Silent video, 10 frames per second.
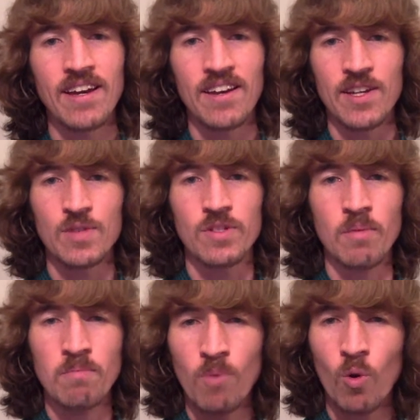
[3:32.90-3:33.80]
is the
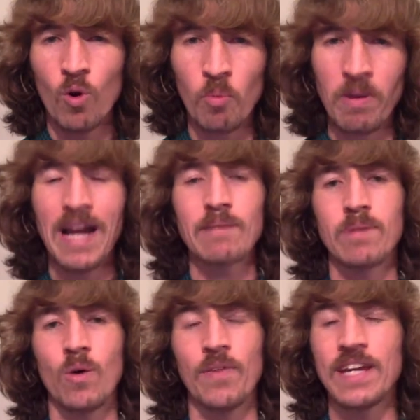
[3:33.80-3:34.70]
moral
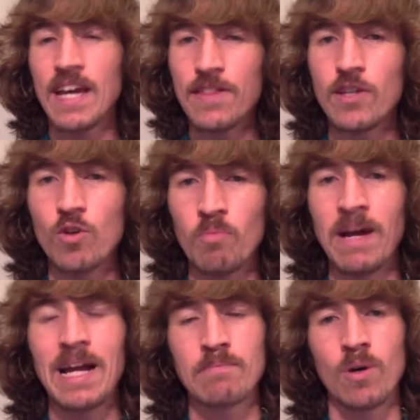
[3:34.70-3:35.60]
backbone, the ethical
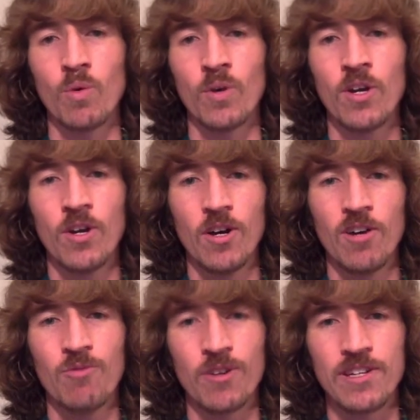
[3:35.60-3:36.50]
backbone
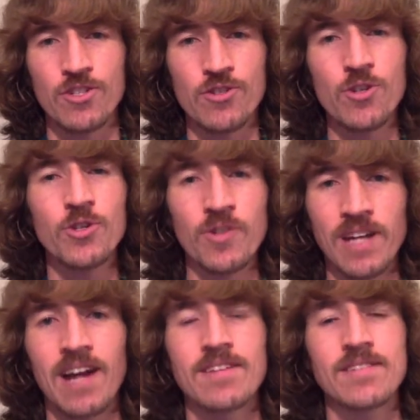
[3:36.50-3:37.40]
of what this new
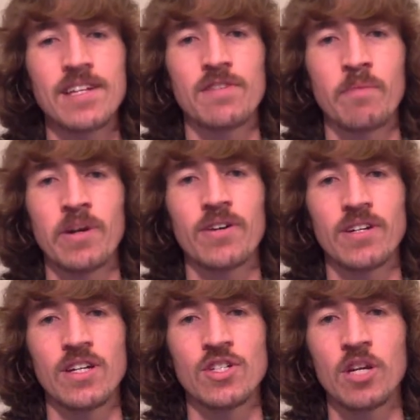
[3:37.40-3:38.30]
United States of America
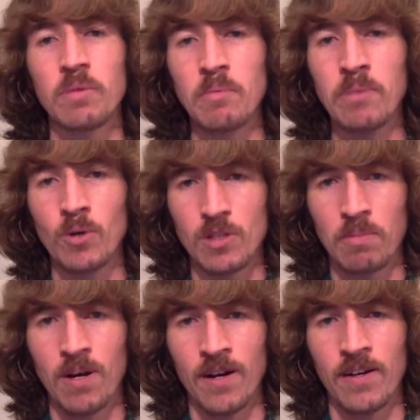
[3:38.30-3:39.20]
is going to be built
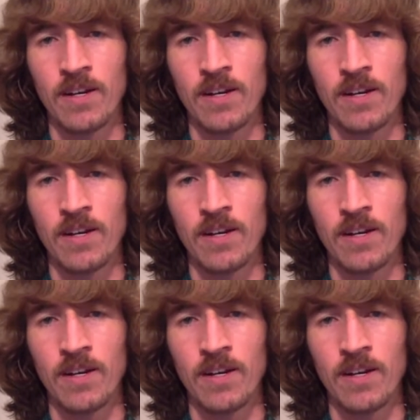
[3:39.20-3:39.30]
upon.